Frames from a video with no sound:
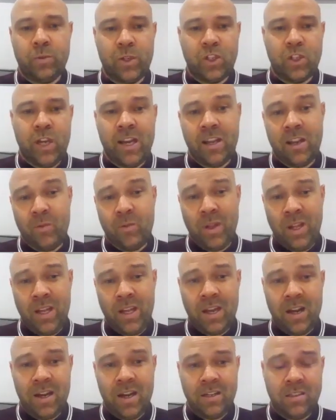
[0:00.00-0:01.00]
were checking in with
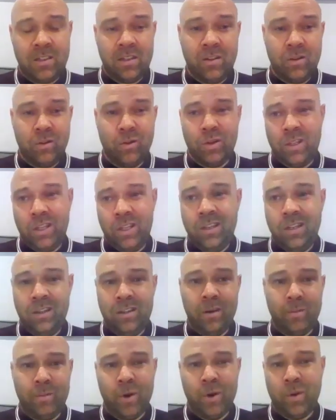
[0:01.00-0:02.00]
you guys, saying, look, do you need
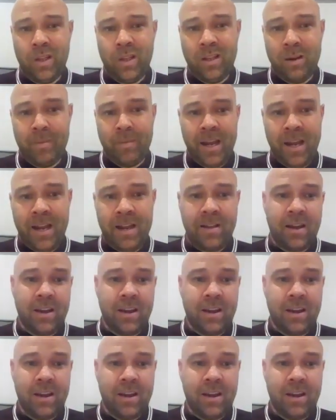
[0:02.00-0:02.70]
your milk and your bread?